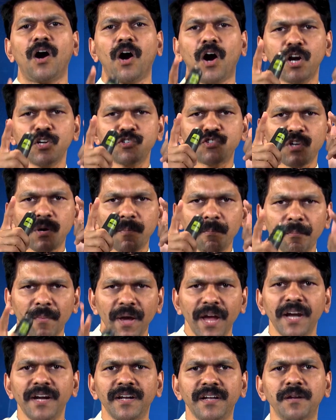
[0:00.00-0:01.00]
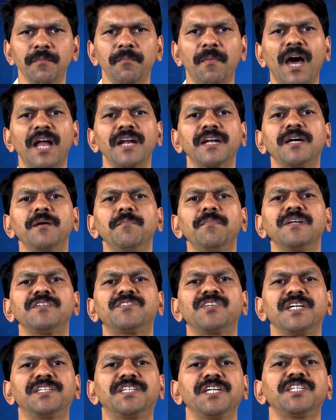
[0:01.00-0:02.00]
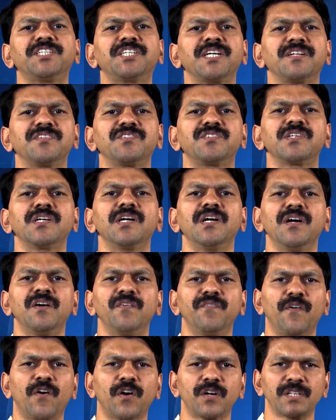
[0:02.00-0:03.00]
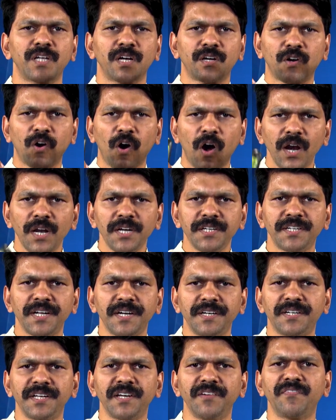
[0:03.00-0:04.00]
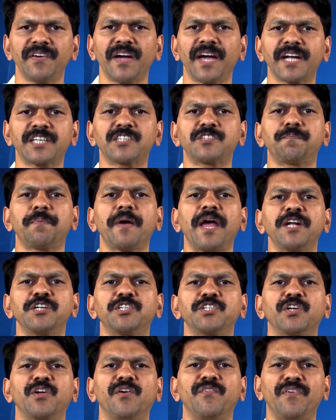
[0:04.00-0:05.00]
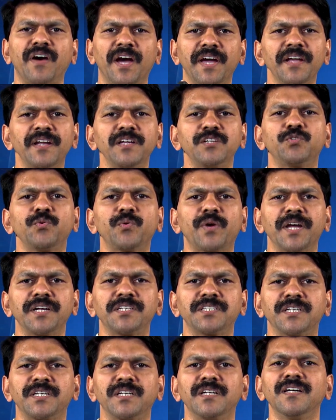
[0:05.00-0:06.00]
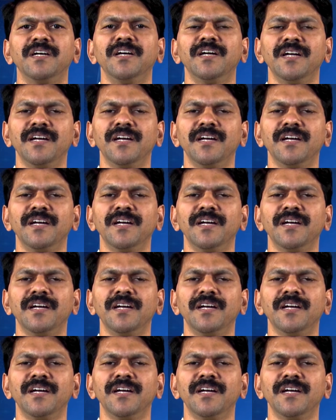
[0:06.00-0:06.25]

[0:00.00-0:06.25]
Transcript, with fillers: also made remarkable suggestions for the qualitative expansion of higher education